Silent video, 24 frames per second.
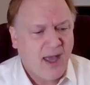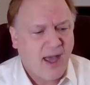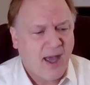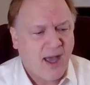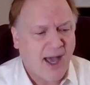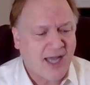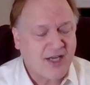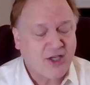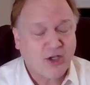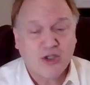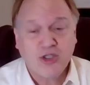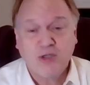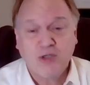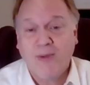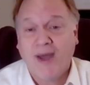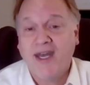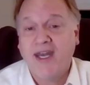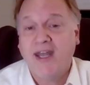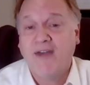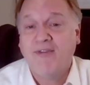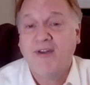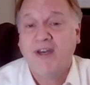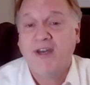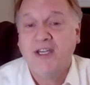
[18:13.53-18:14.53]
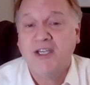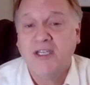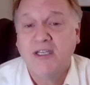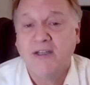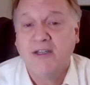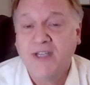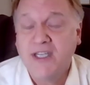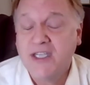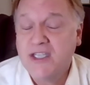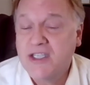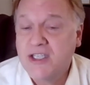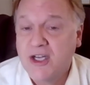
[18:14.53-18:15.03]
I told you my definition
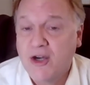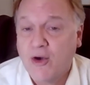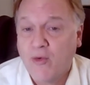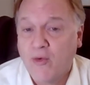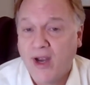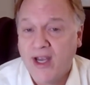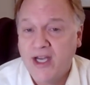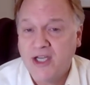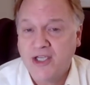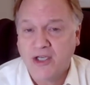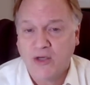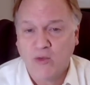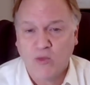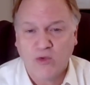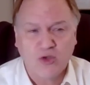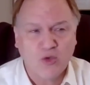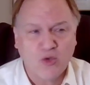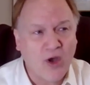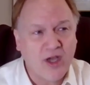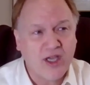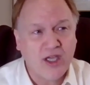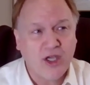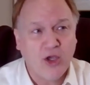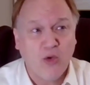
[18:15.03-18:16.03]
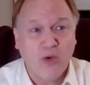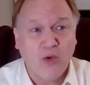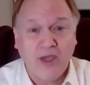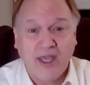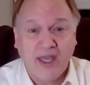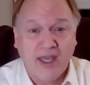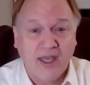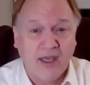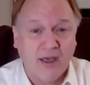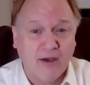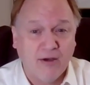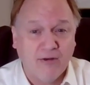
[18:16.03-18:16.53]
of consideration was what you
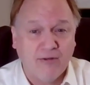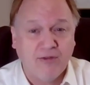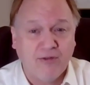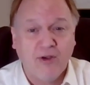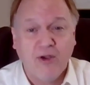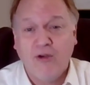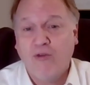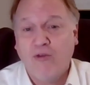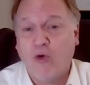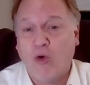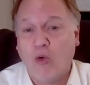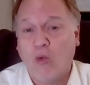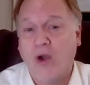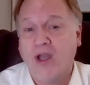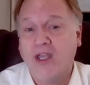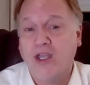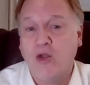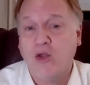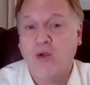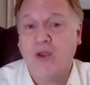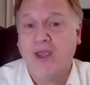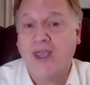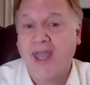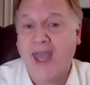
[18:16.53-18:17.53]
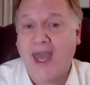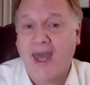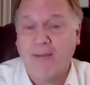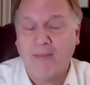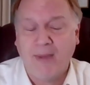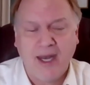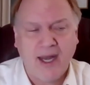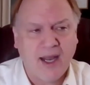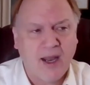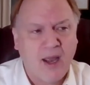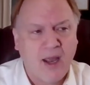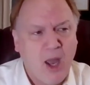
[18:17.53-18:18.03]
give for what you get,
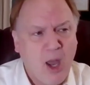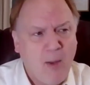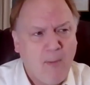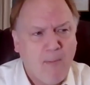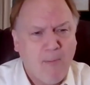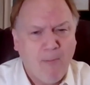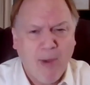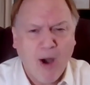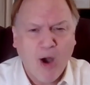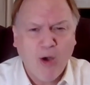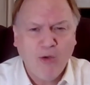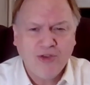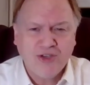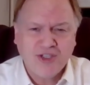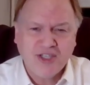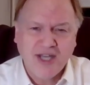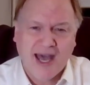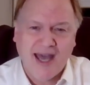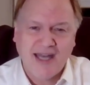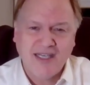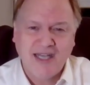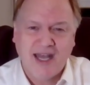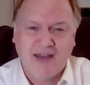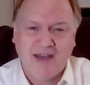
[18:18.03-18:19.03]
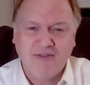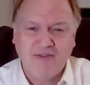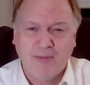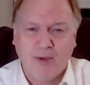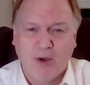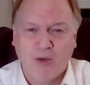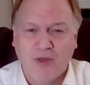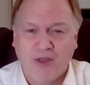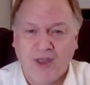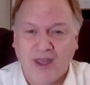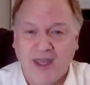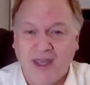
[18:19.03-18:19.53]
meaning both sides have to
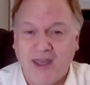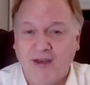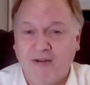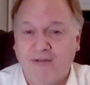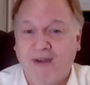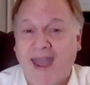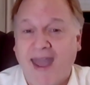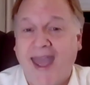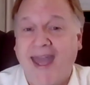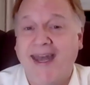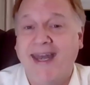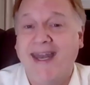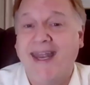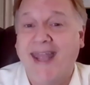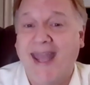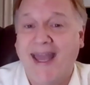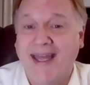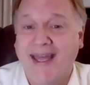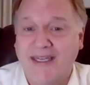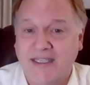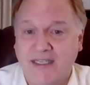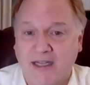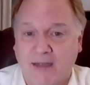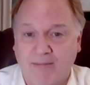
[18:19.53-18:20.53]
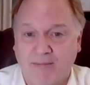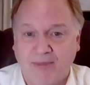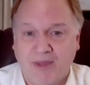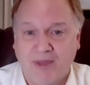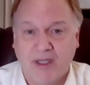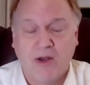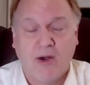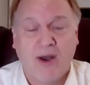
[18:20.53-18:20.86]
both give and get something.